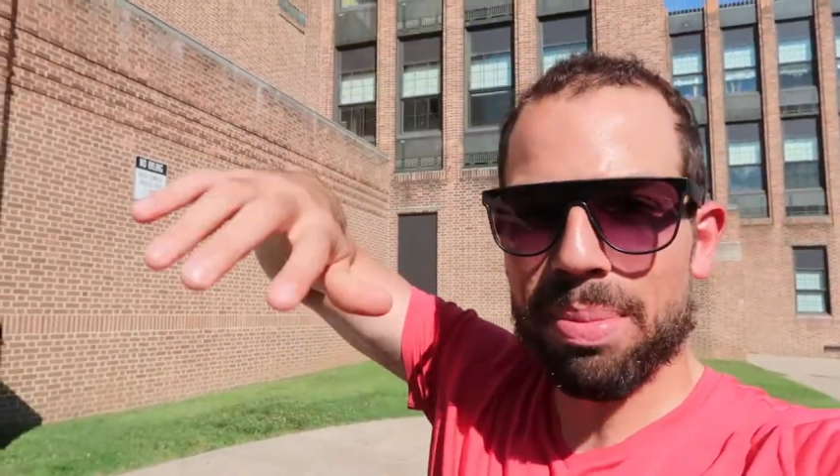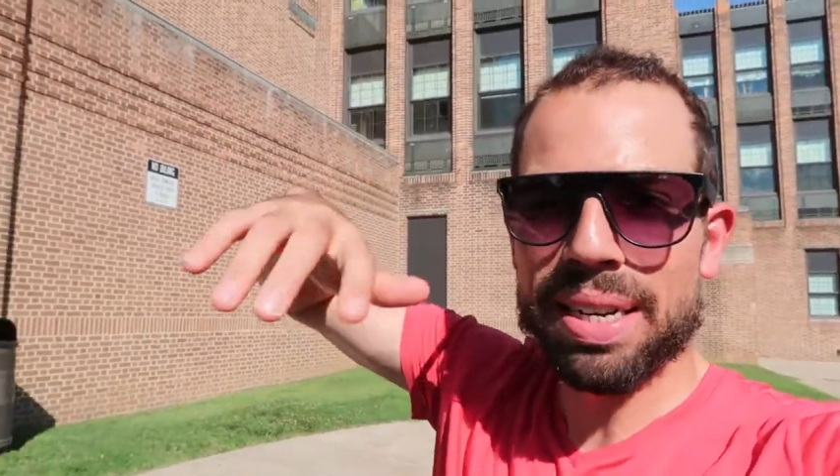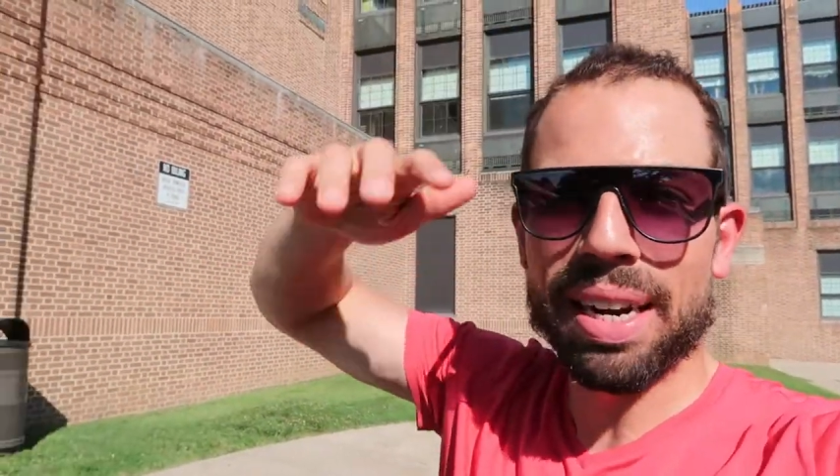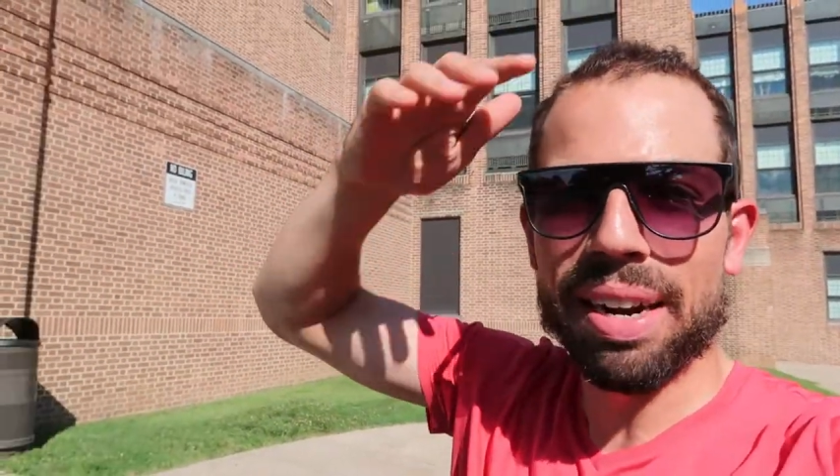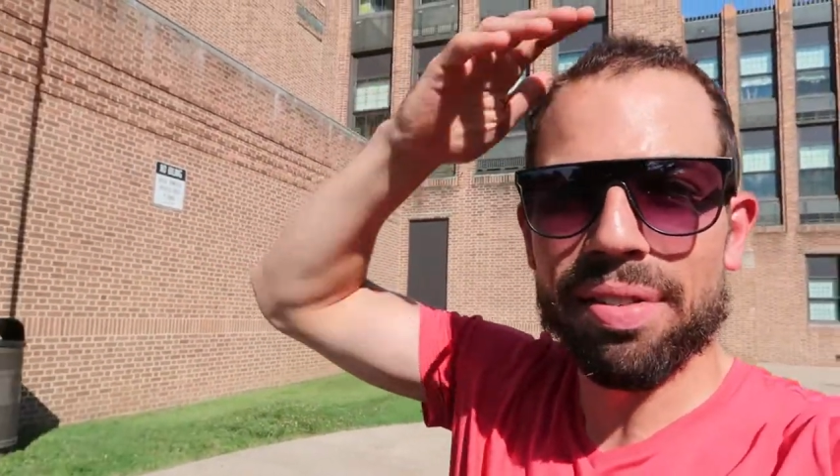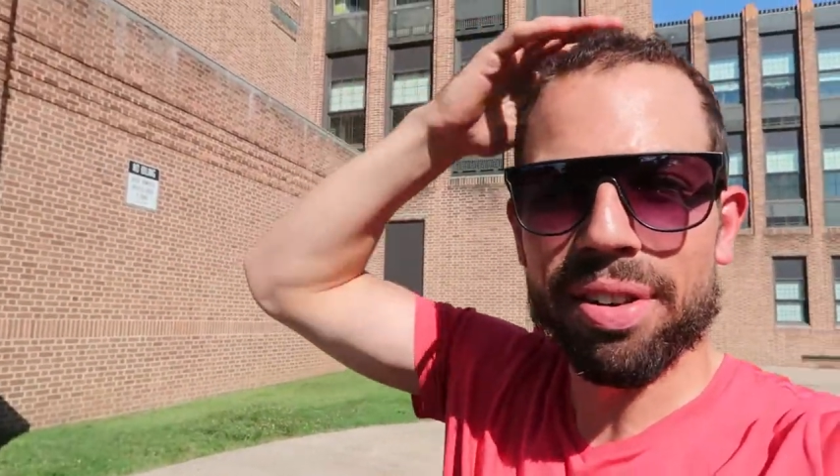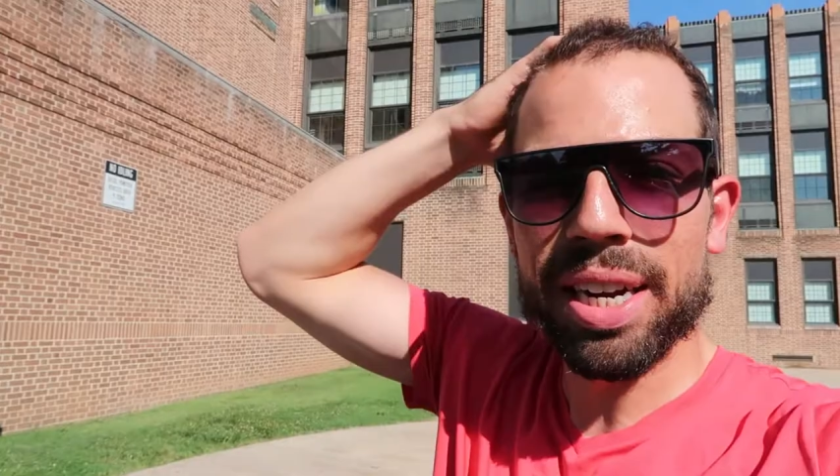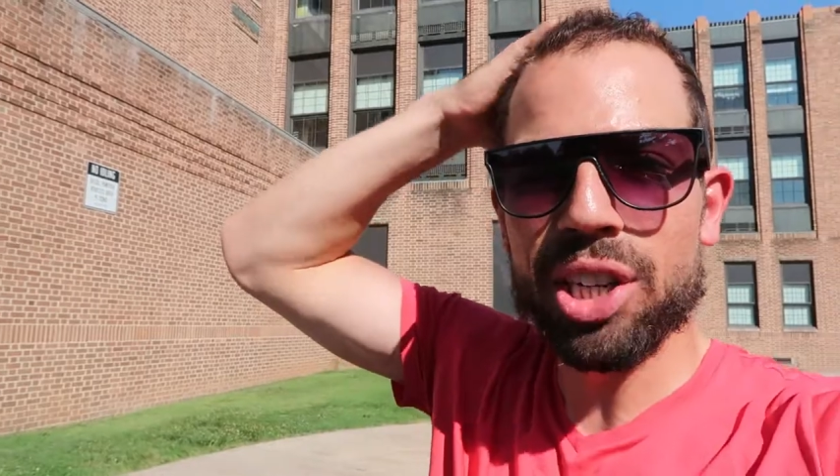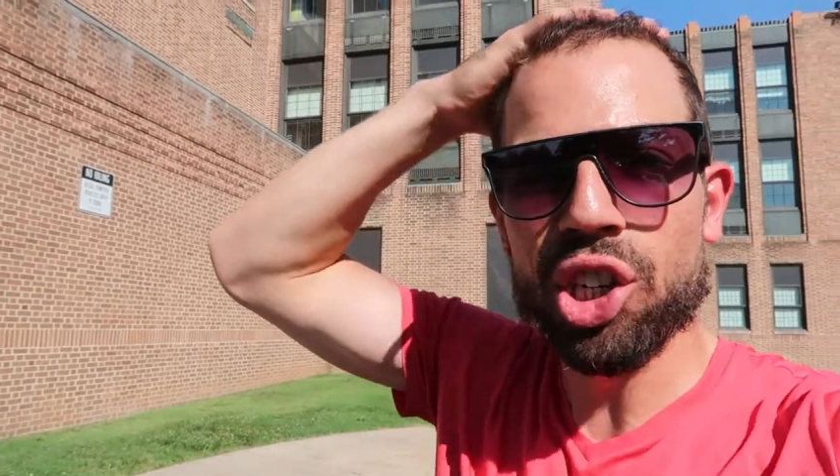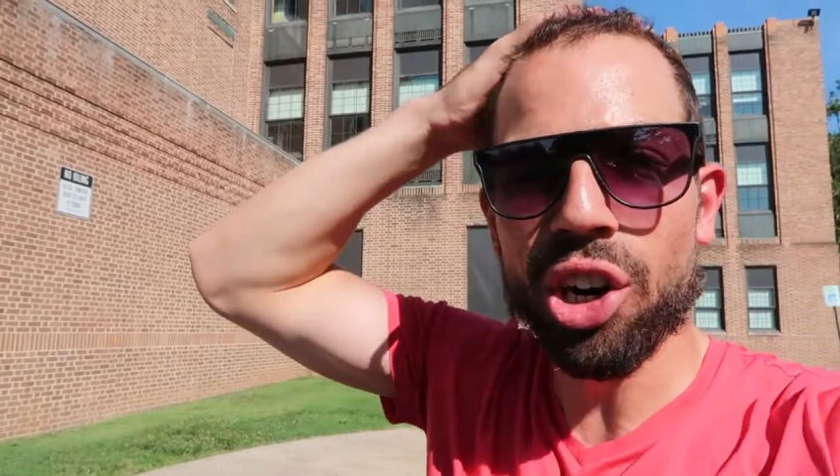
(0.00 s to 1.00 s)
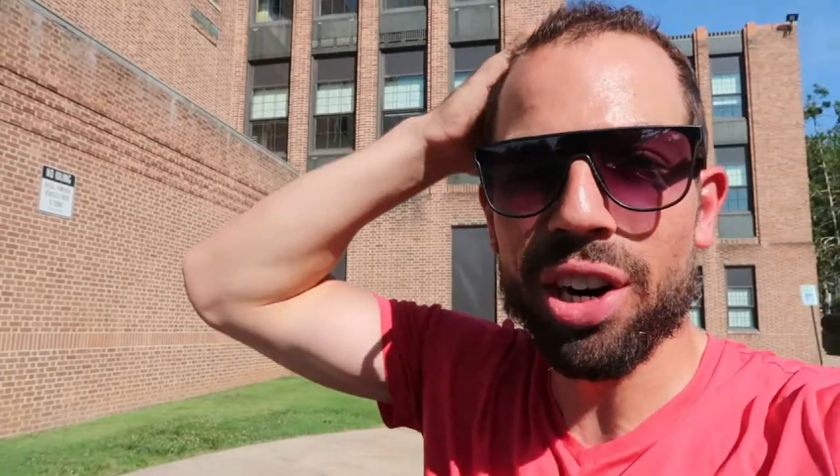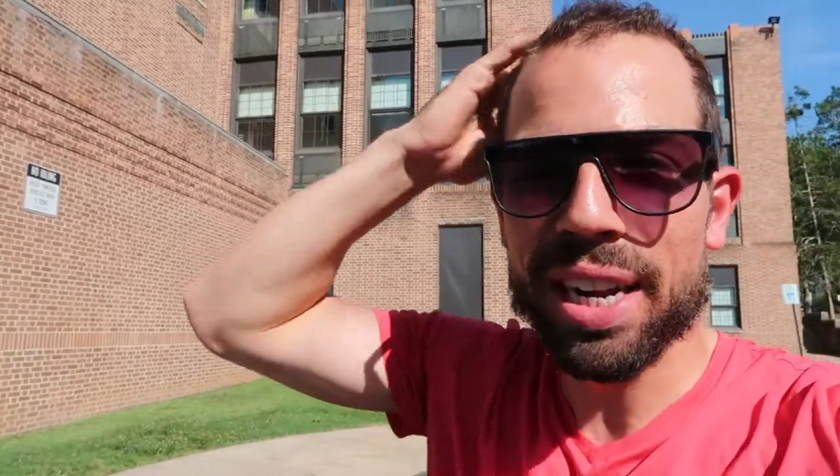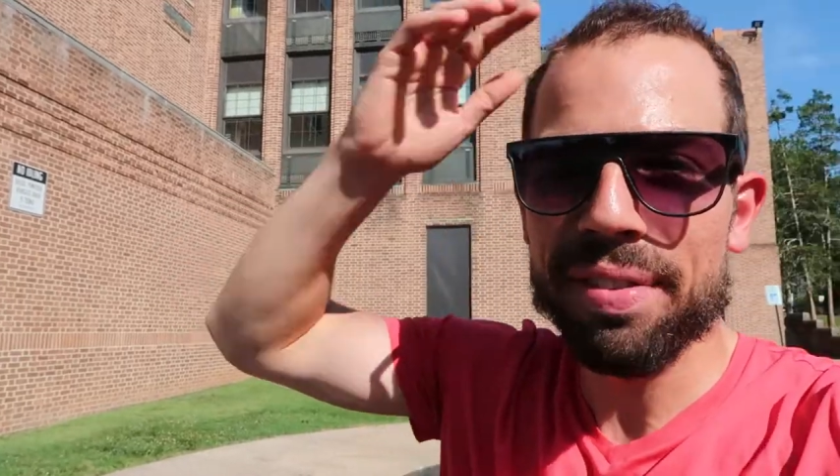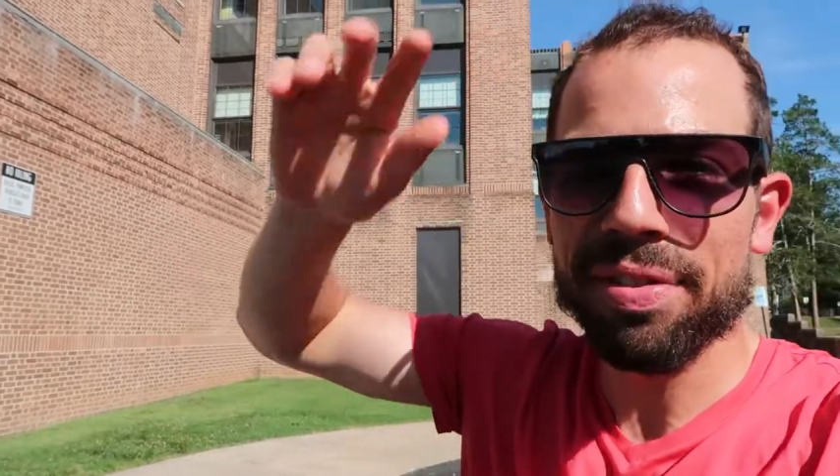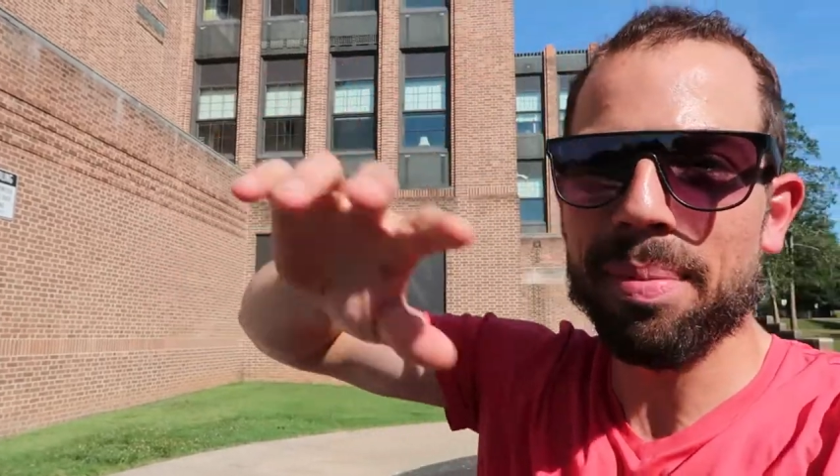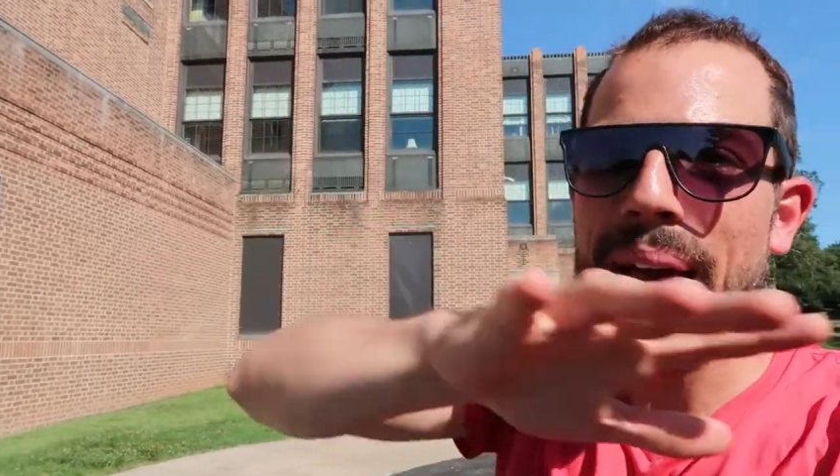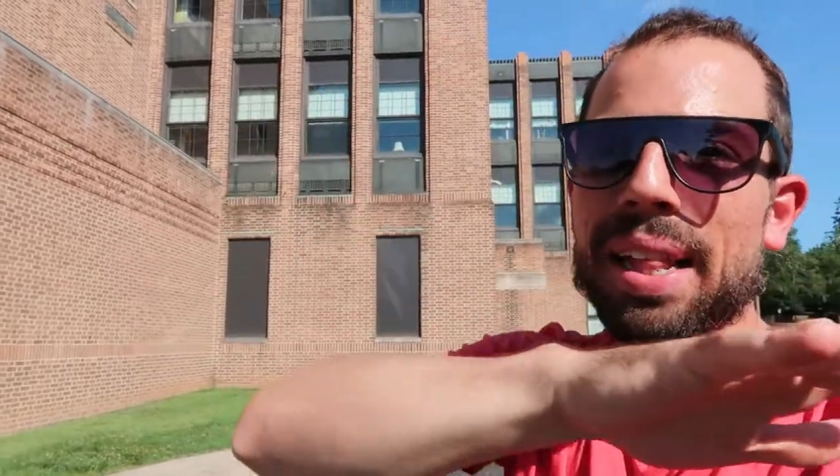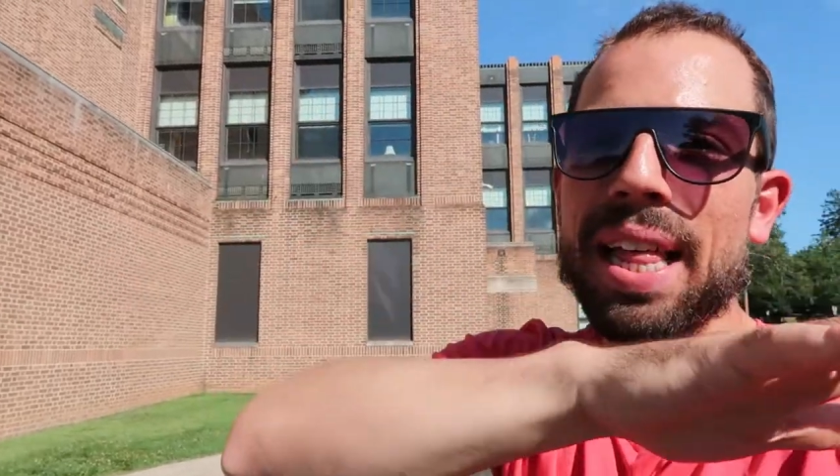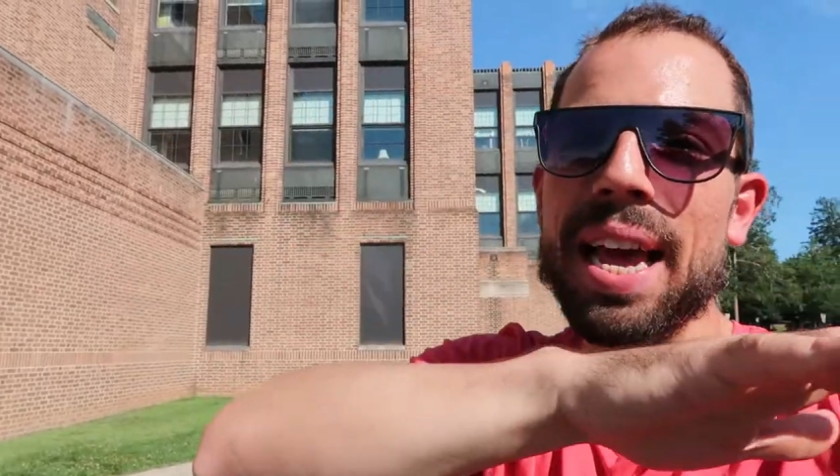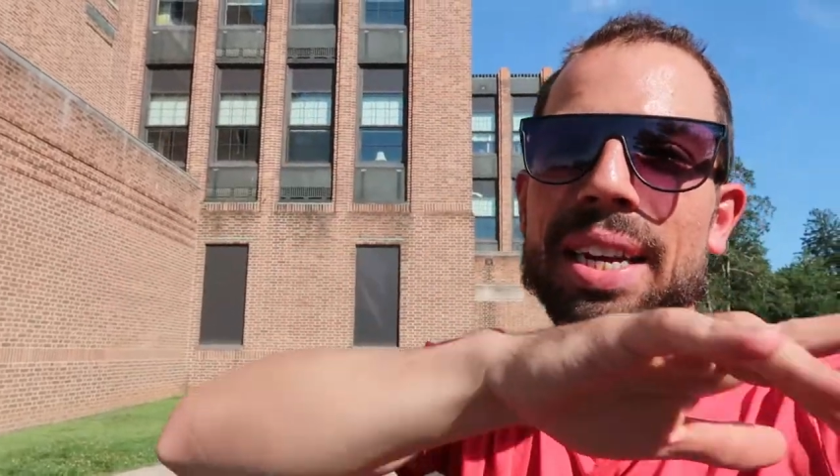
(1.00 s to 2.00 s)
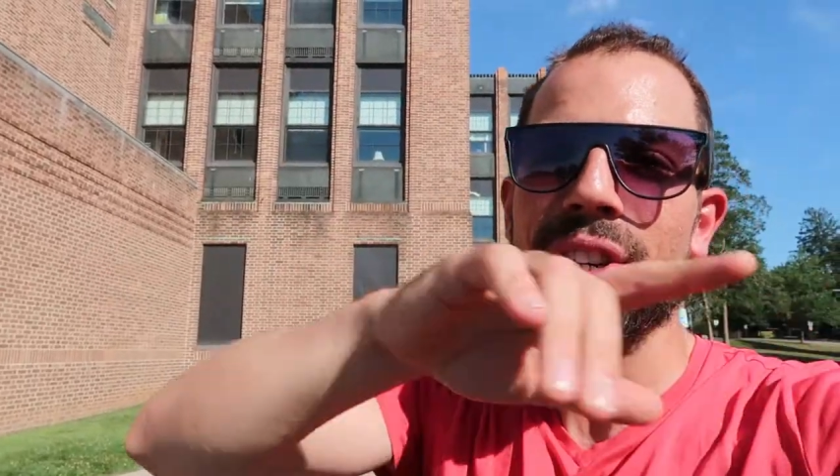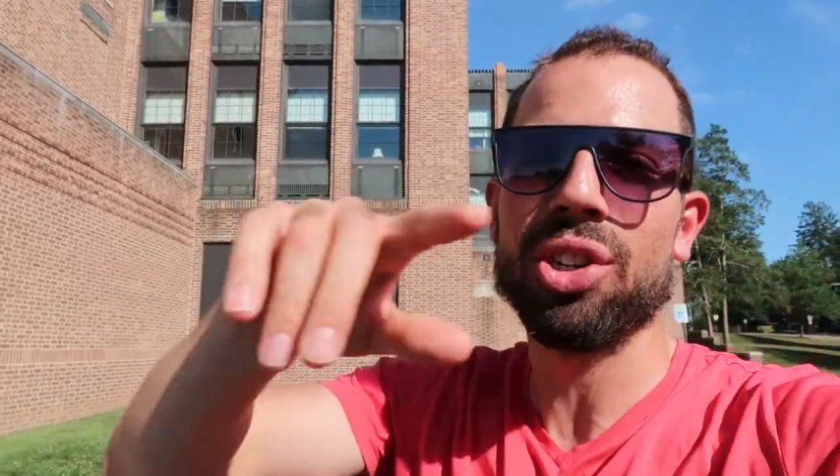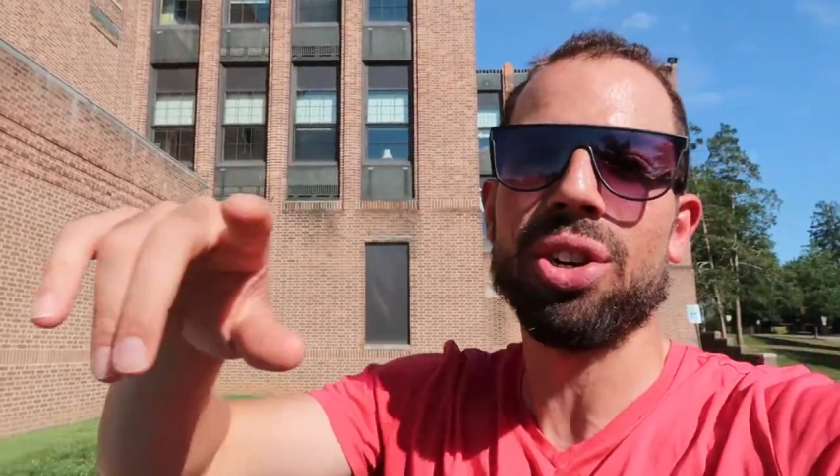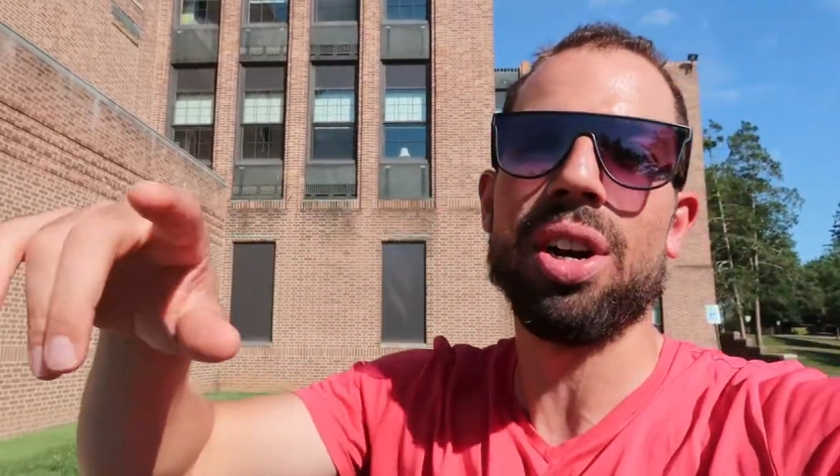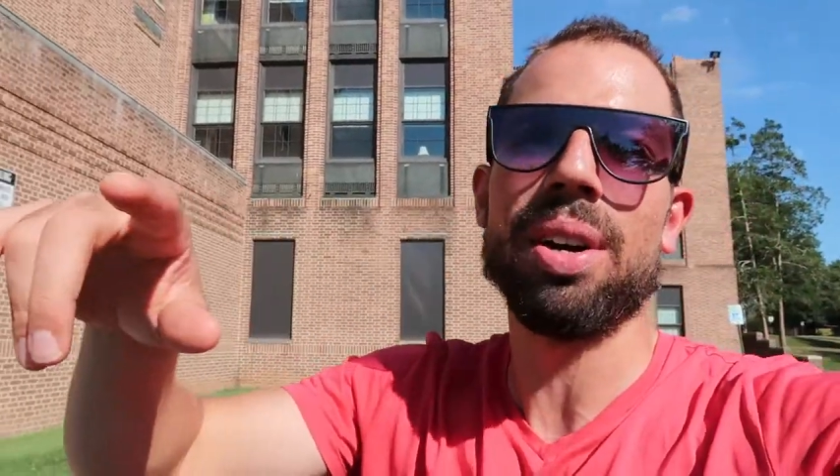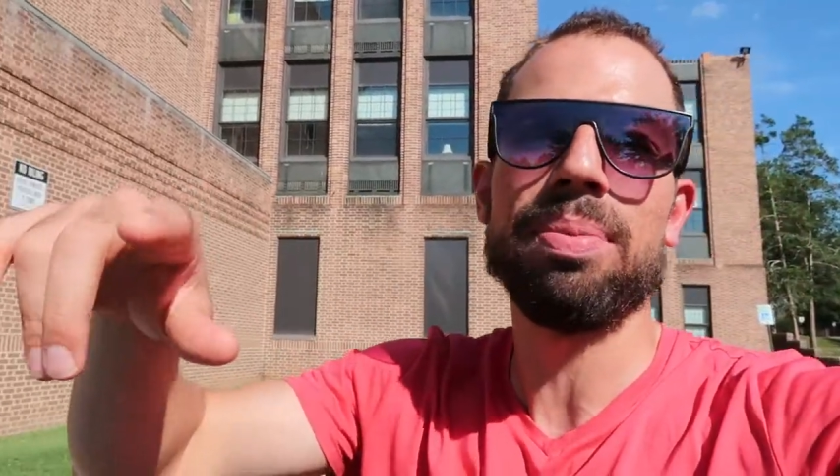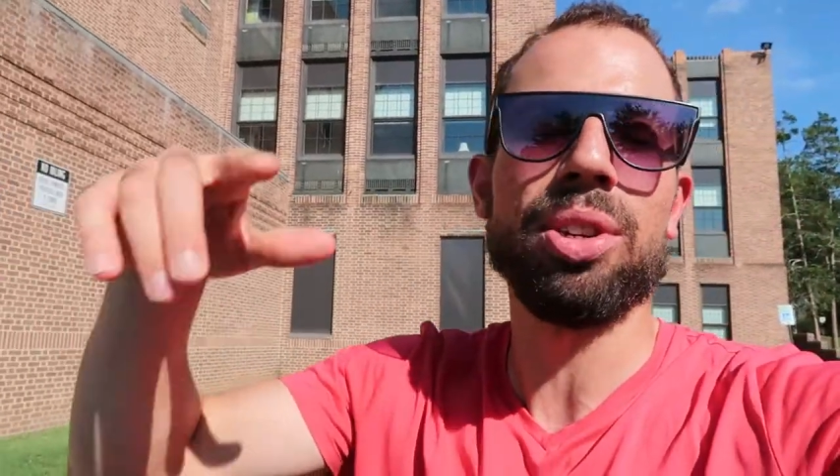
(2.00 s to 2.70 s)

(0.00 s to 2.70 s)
my delivery journey from LA to uh,